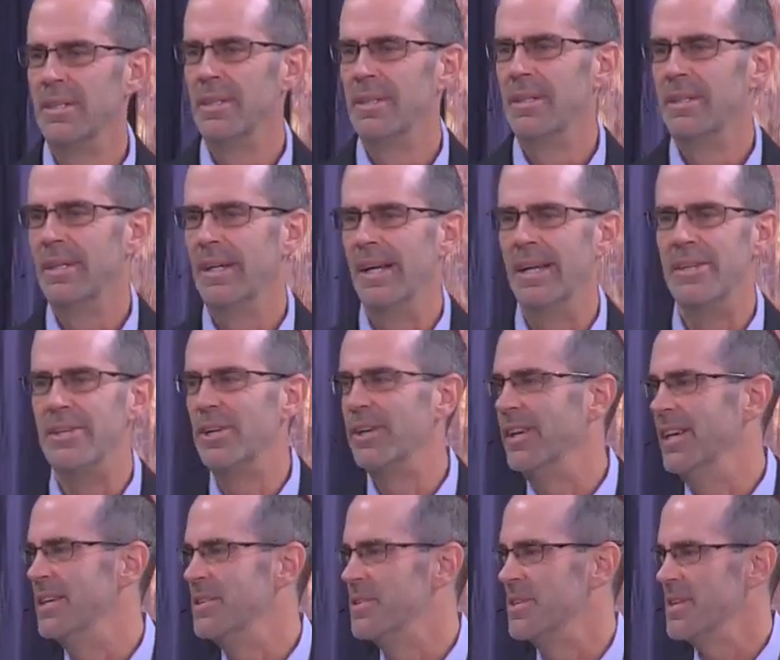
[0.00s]
and your
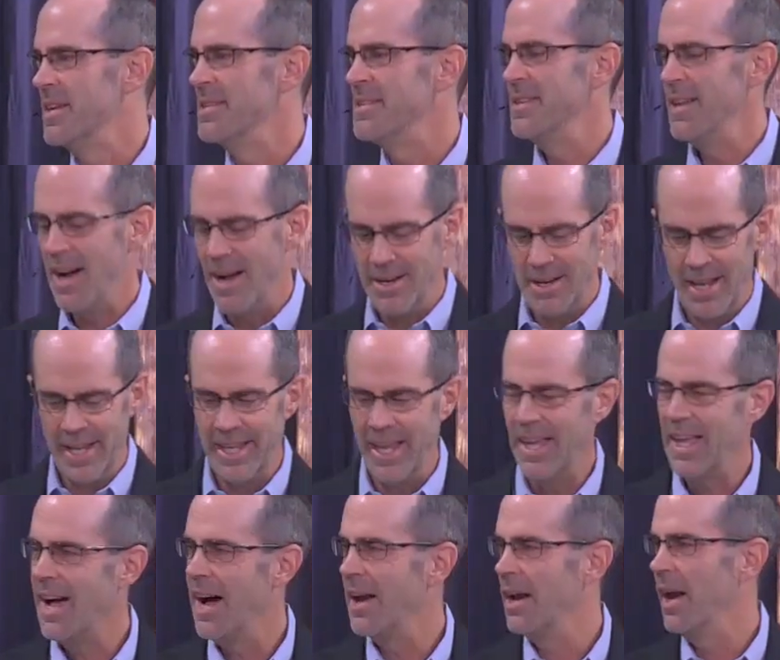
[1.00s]
interest. It's not like he
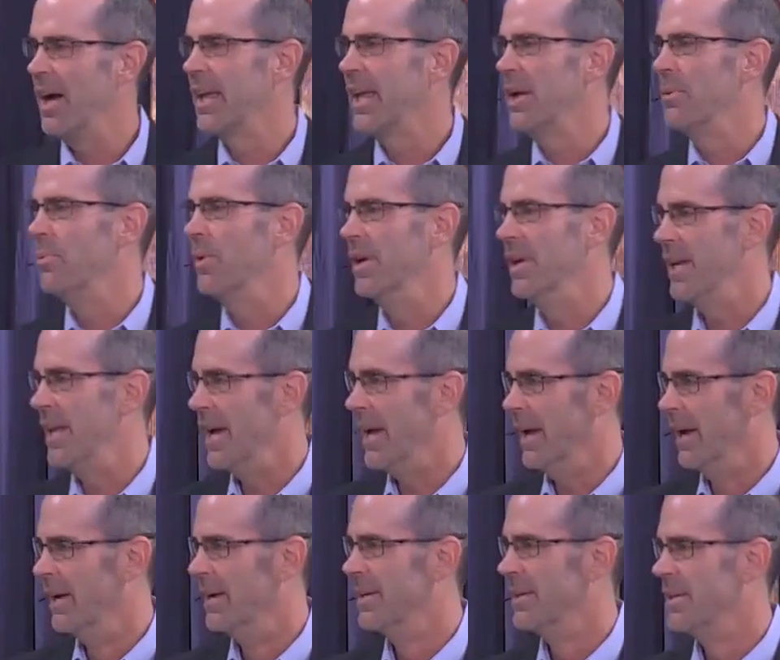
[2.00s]
got lucky one day.
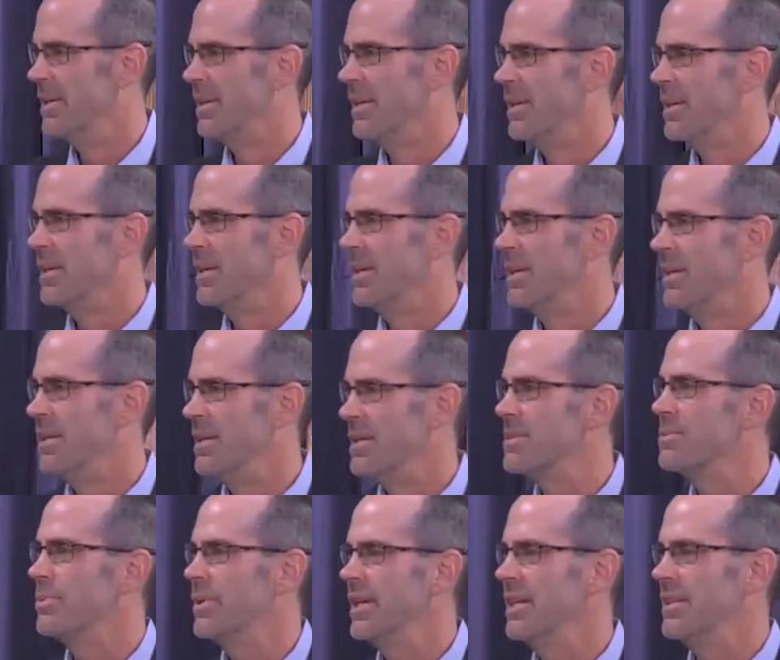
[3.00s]
This
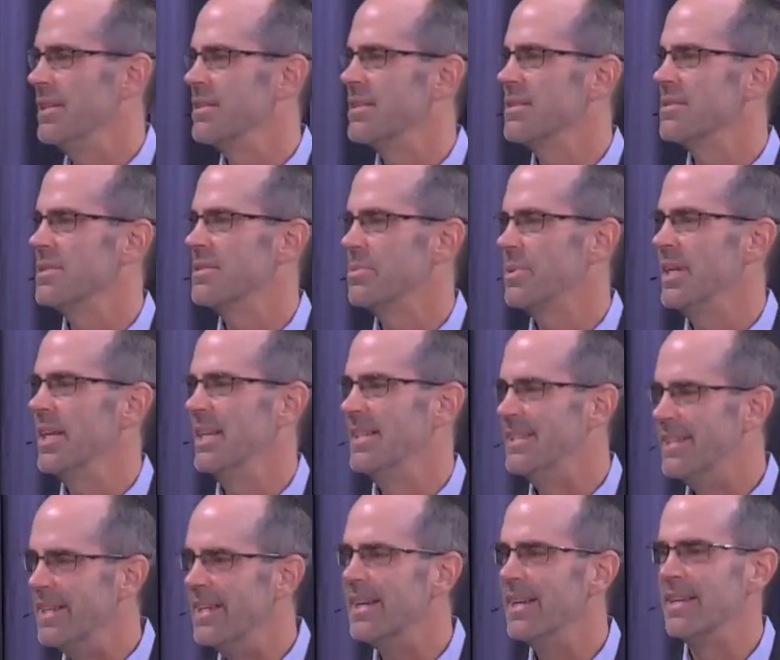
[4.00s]
is what, this is what he
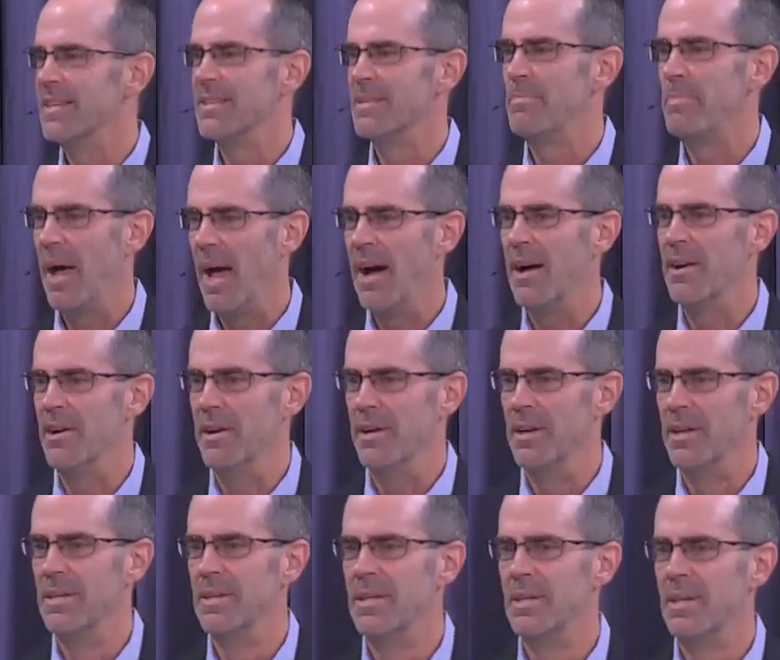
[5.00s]
did as a
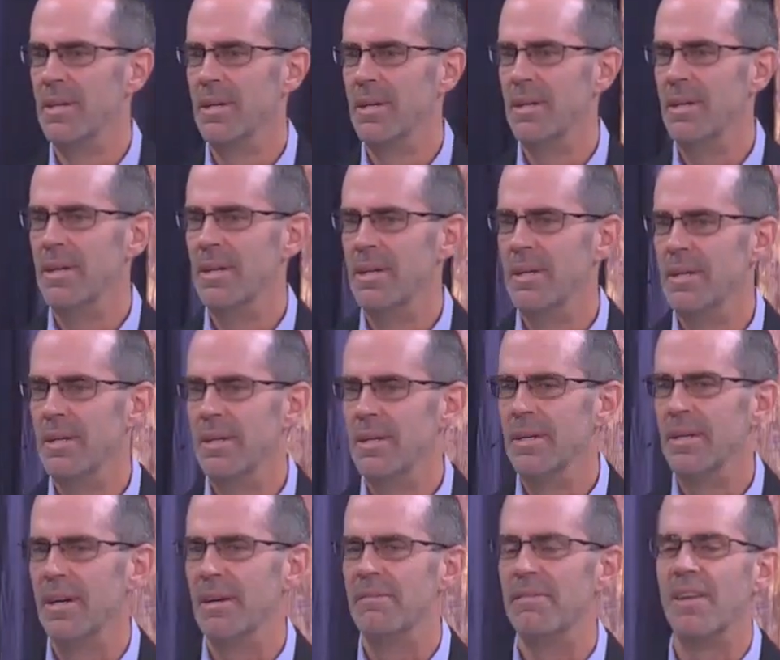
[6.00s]
pattern
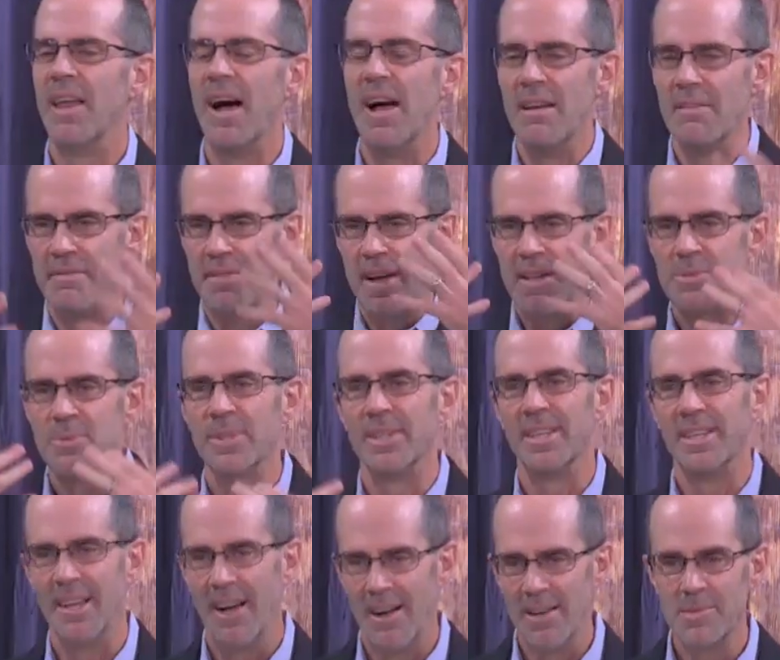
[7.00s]
of life. That's what the
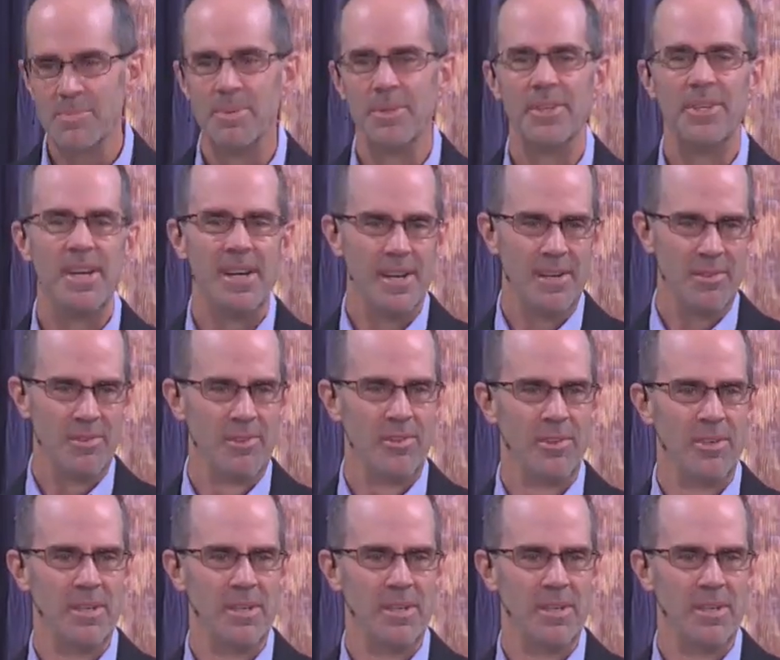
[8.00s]
gospel does